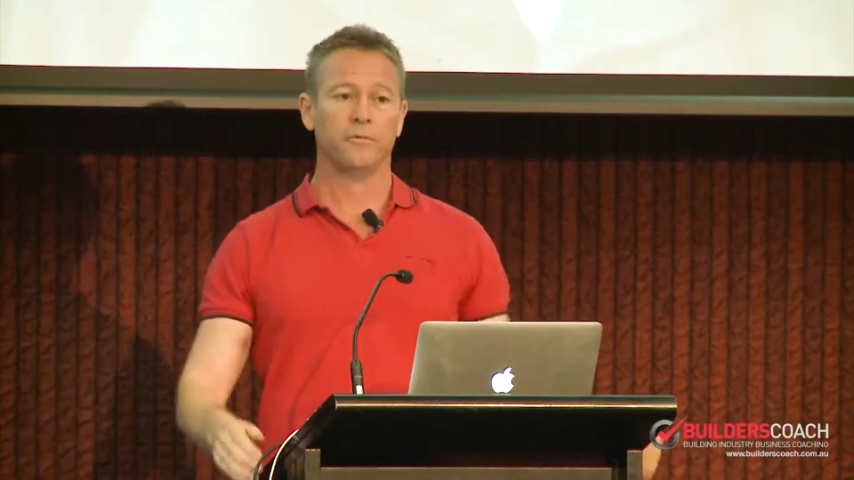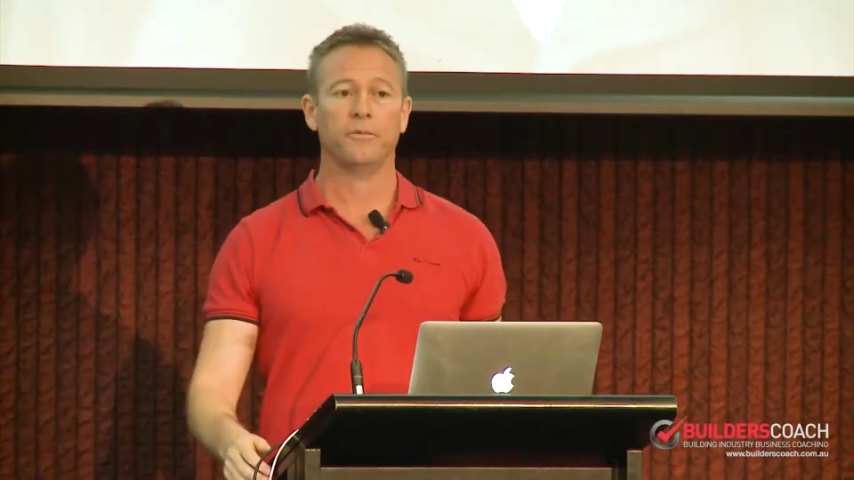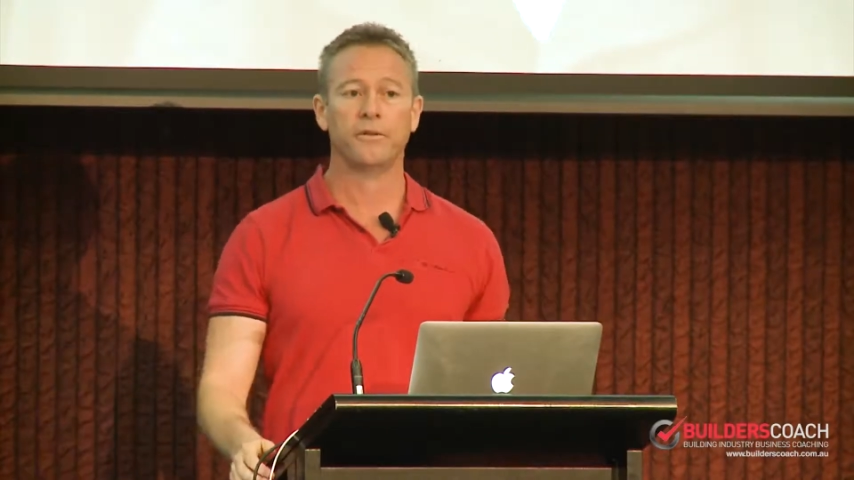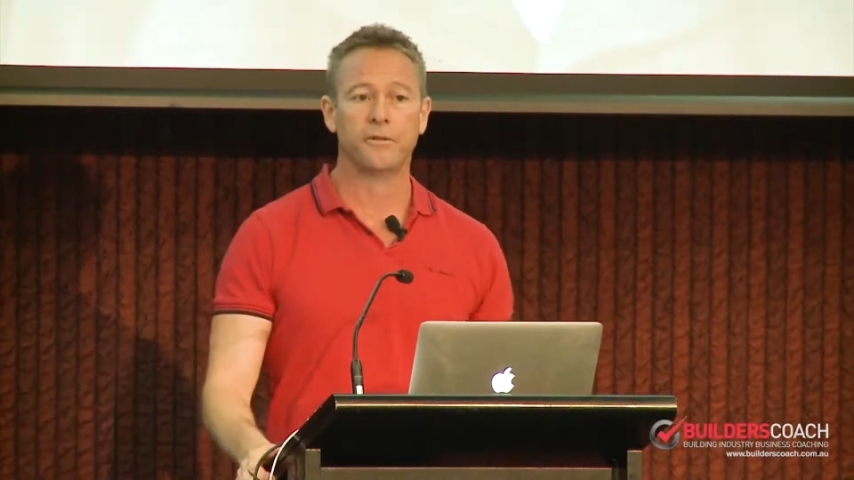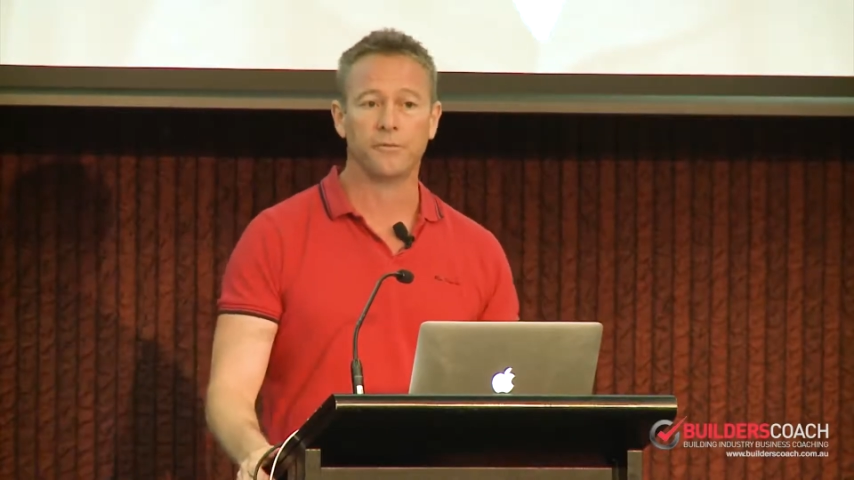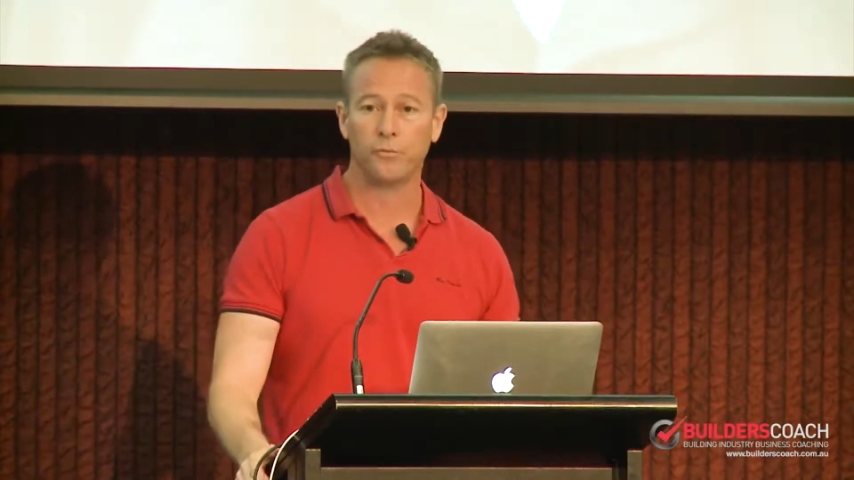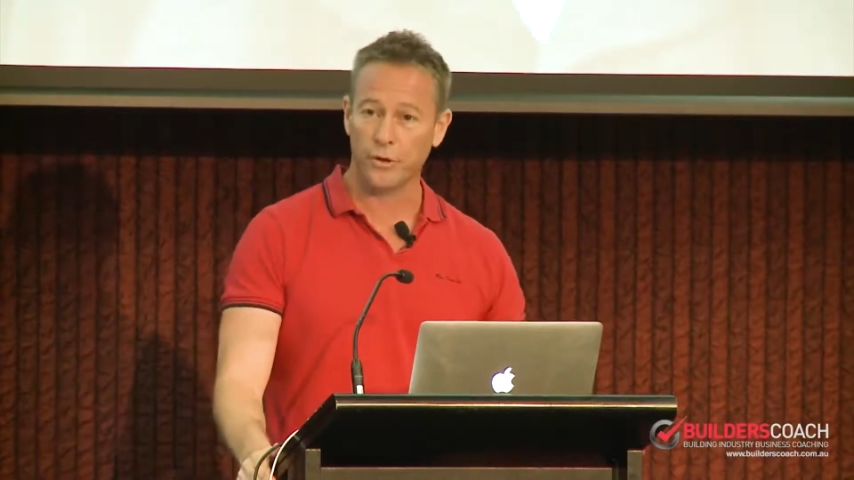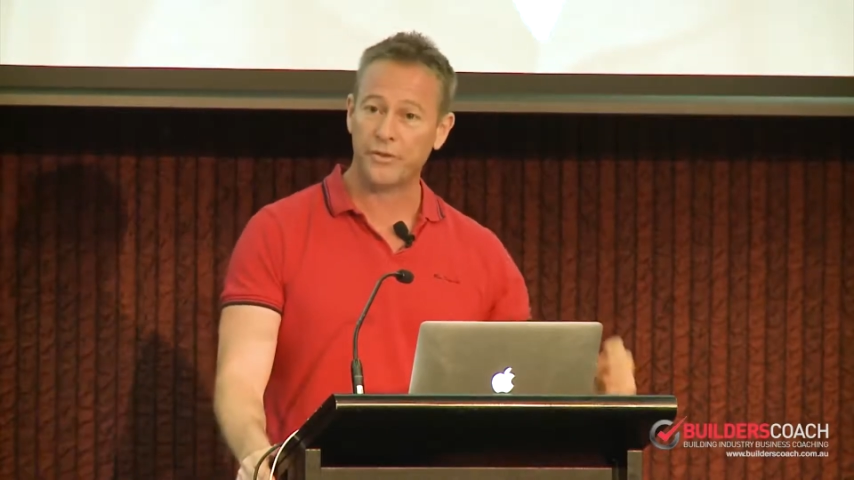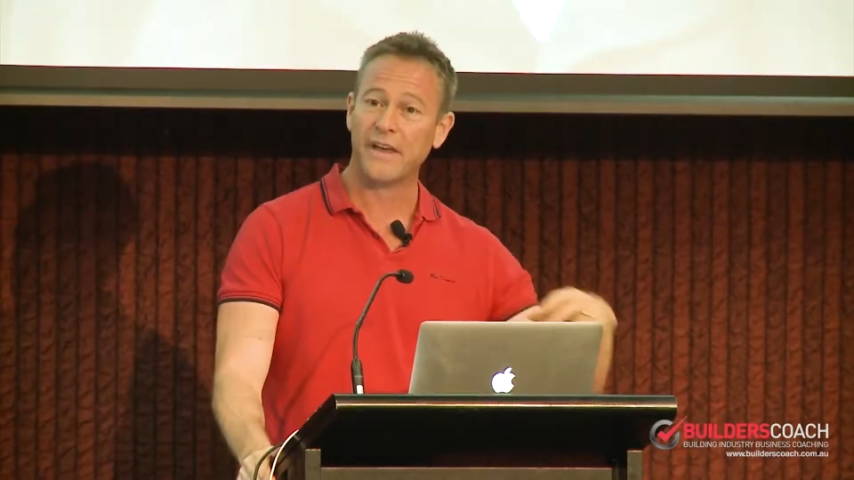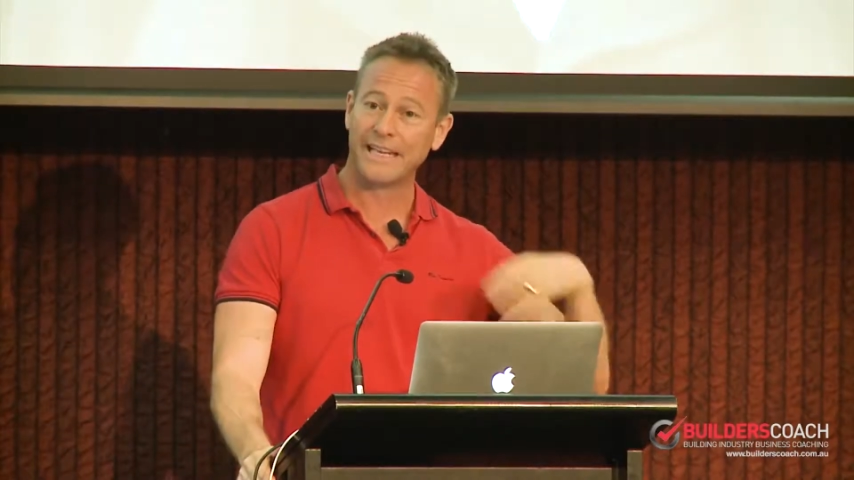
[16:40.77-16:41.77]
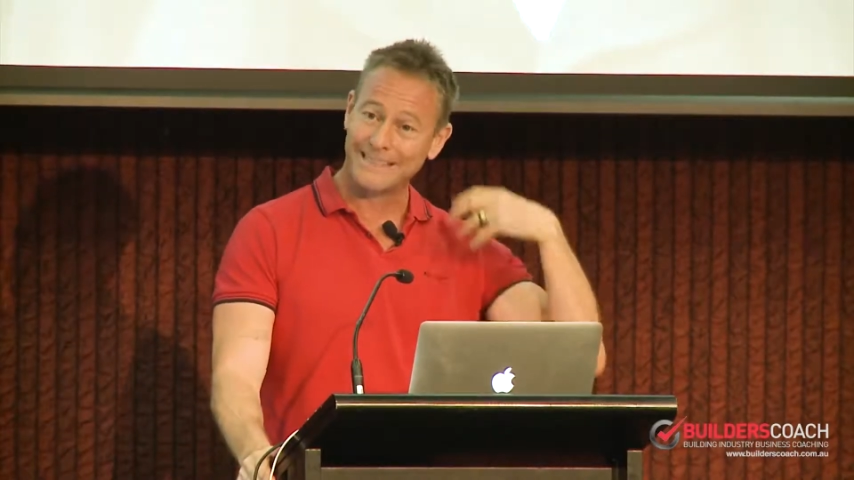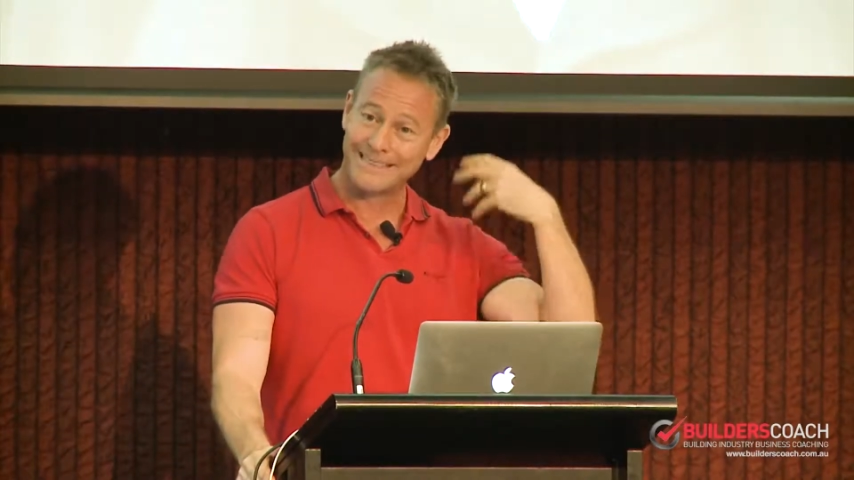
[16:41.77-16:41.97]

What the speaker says: with that